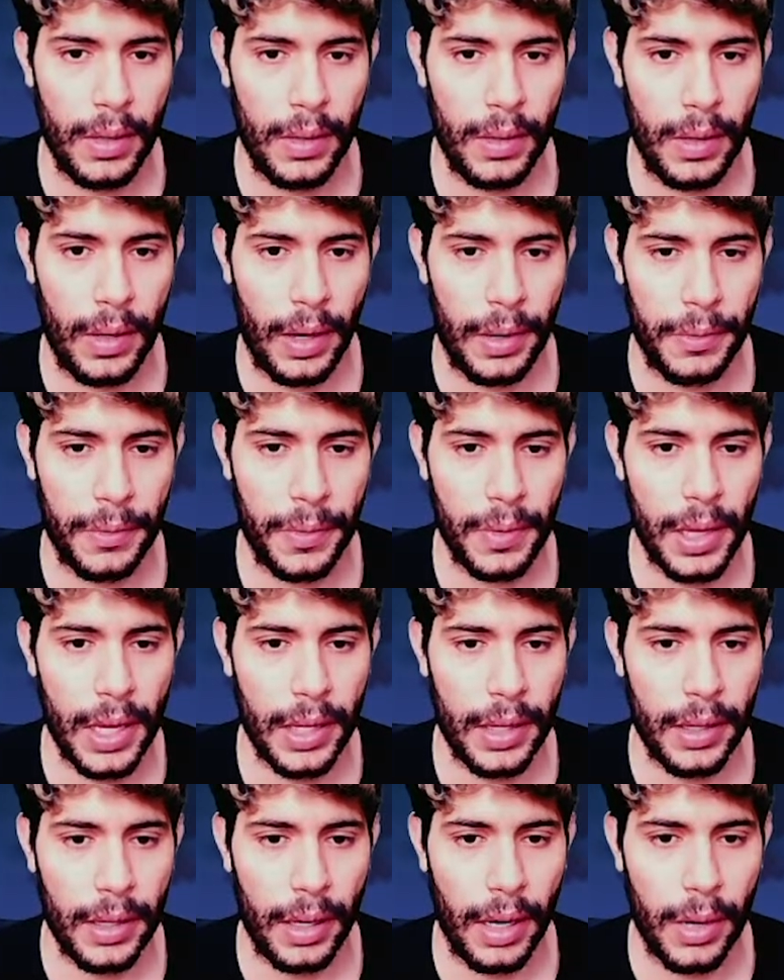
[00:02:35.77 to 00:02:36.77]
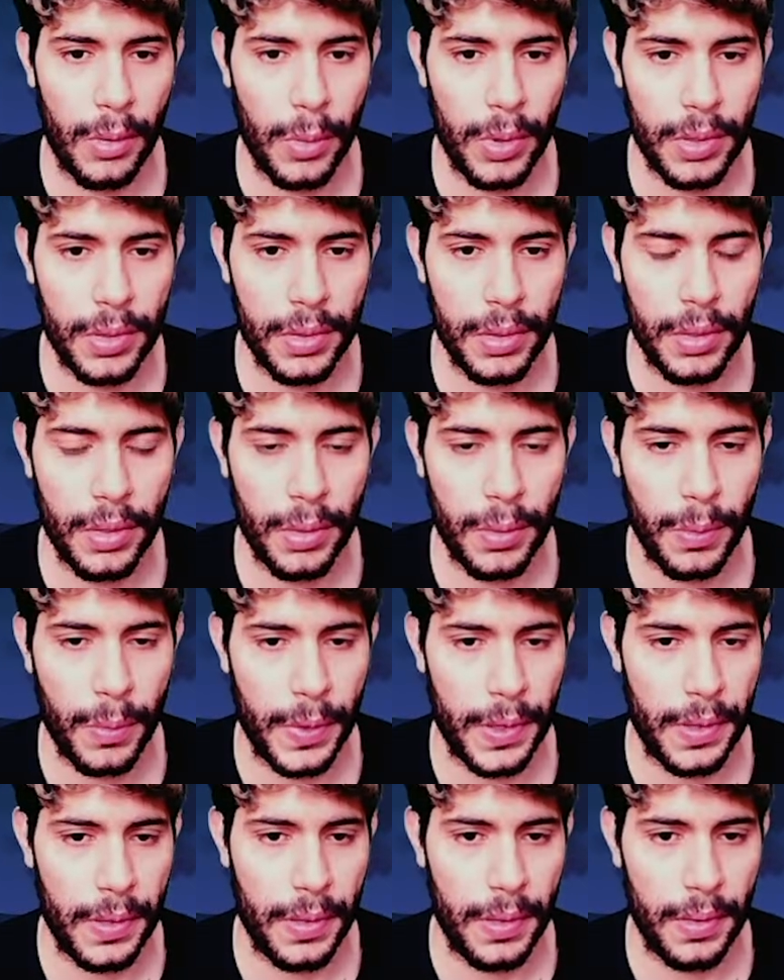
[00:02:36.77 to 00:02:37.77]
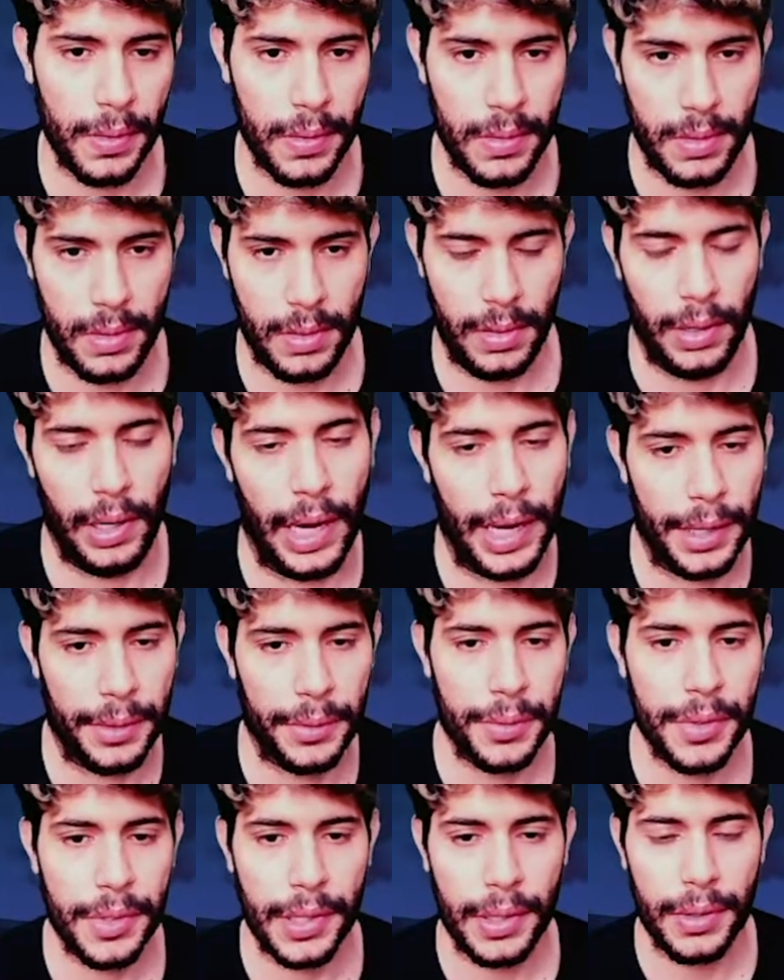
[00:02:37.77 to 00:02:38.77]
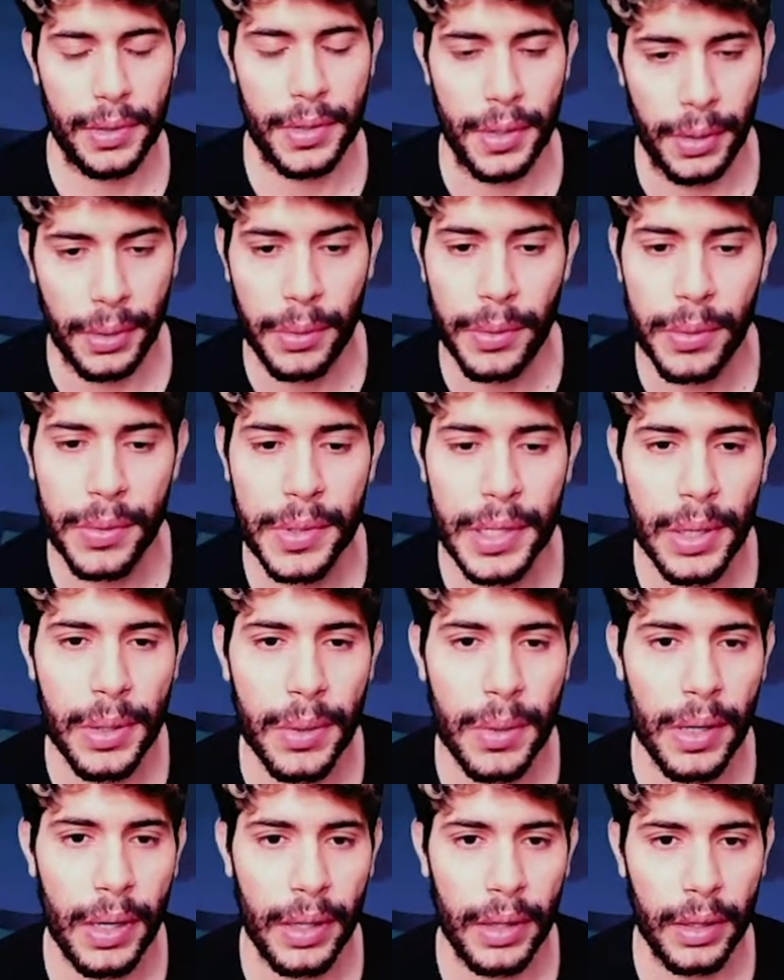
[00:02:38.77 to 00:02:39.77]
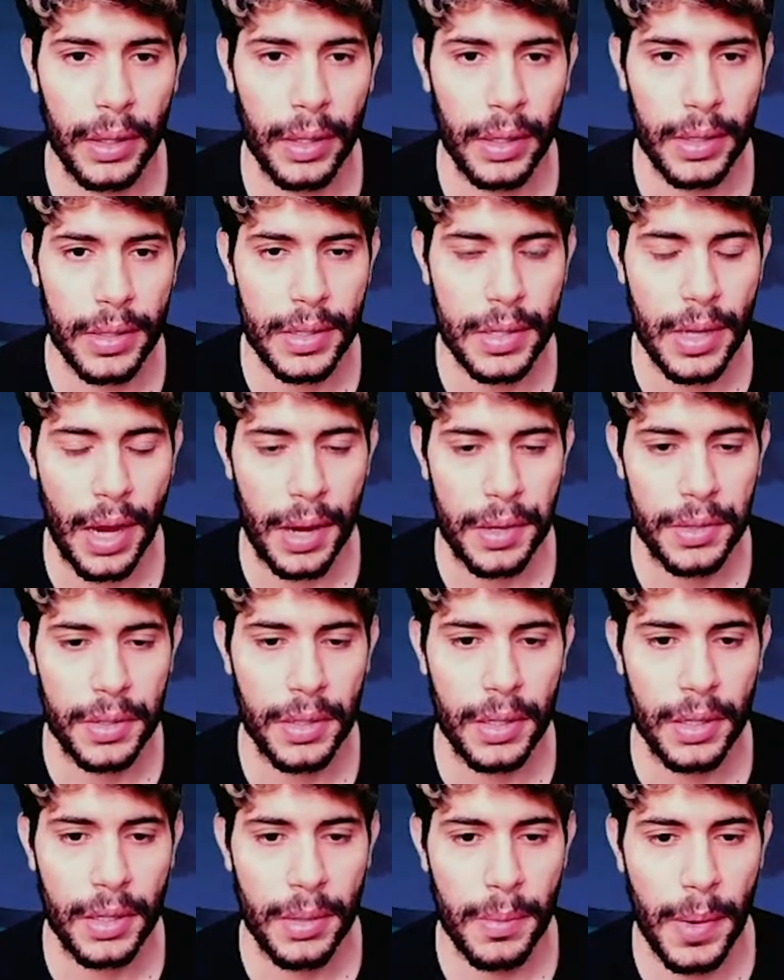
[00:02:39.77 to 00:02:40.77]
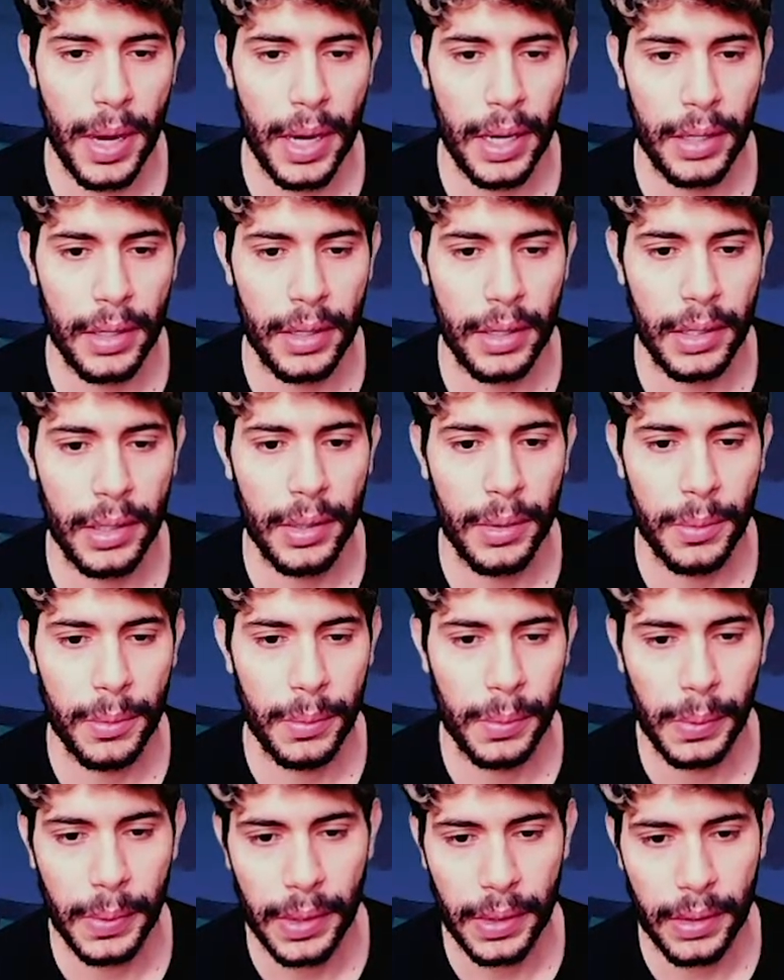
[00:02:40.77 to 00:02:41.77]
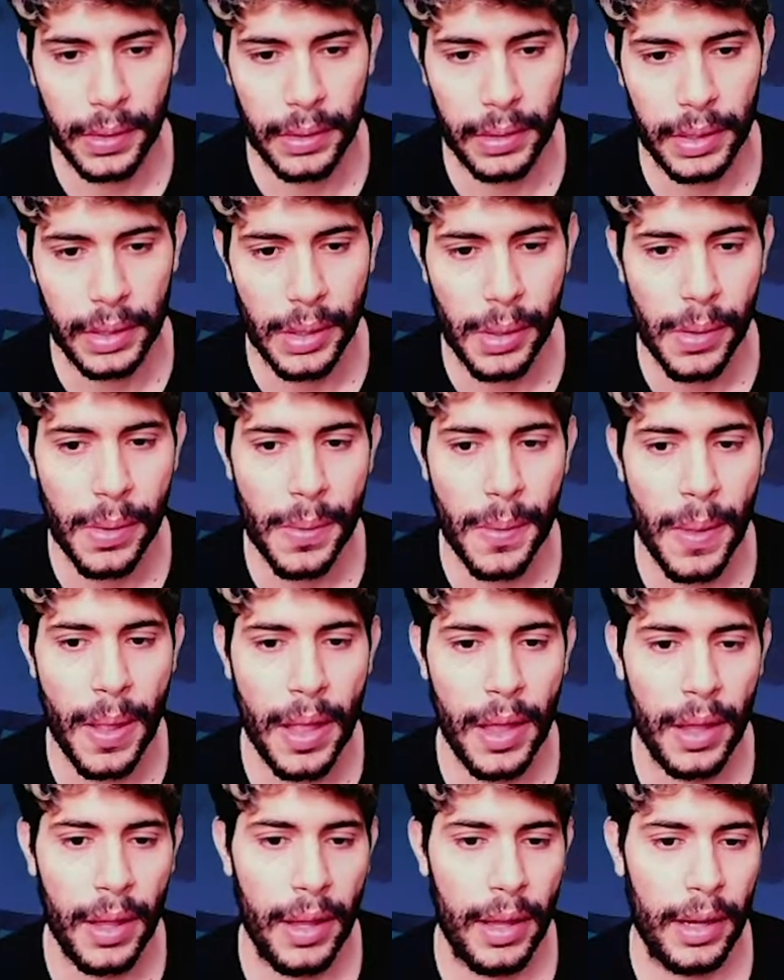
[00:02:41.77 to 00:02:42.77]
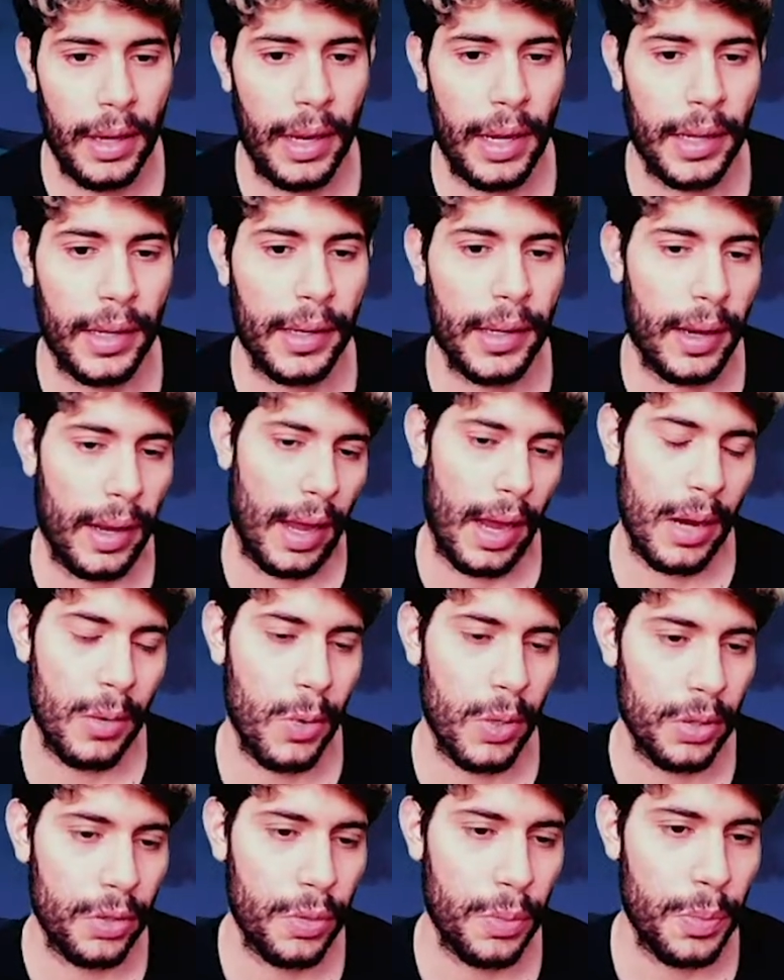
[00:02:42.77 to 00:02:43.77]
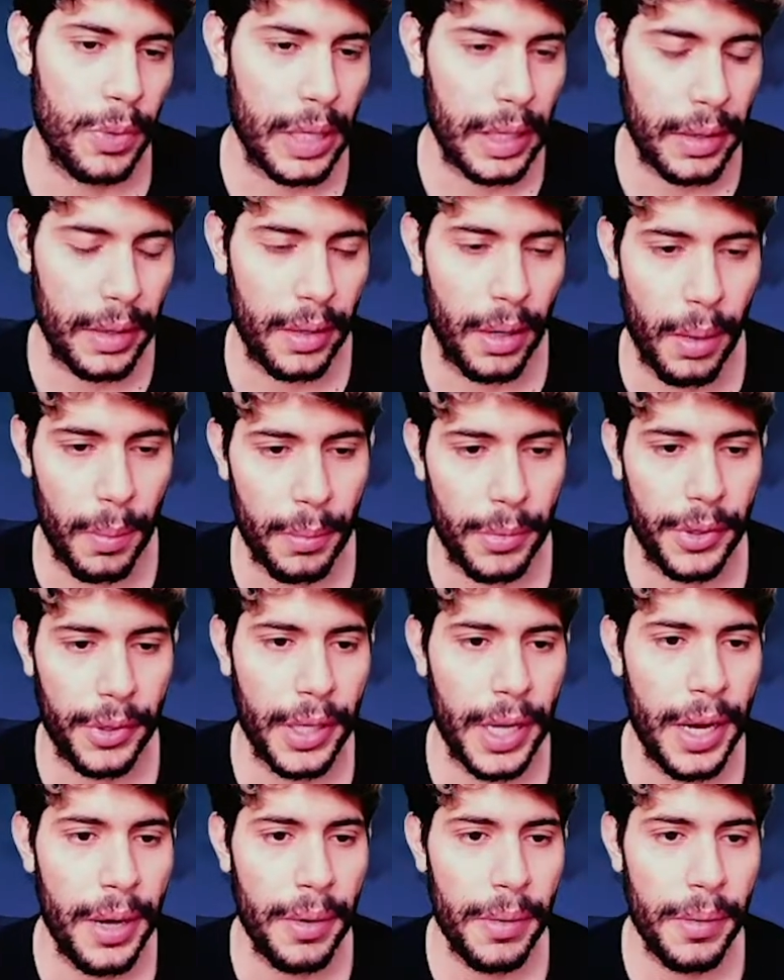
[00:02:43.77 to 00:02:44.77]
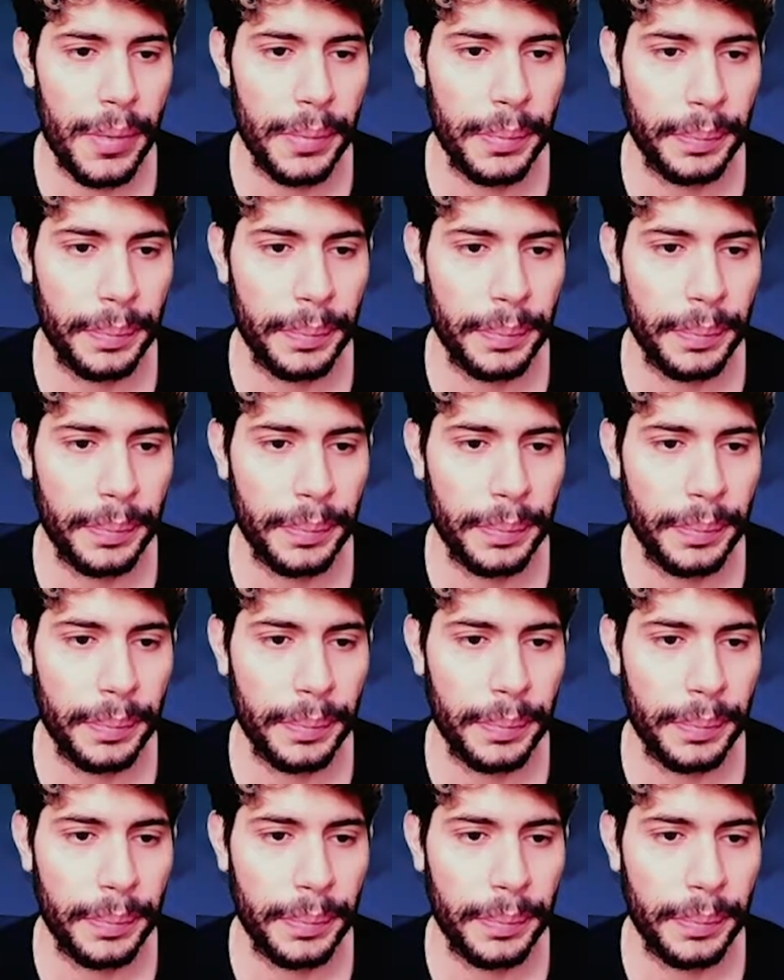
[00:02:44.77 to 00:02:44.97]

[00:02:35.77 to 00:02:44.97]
I feel like I want to go with Landers and Thunders here, and then Sashin in the back with Ditto. Like, I want to bring the Umbreon here,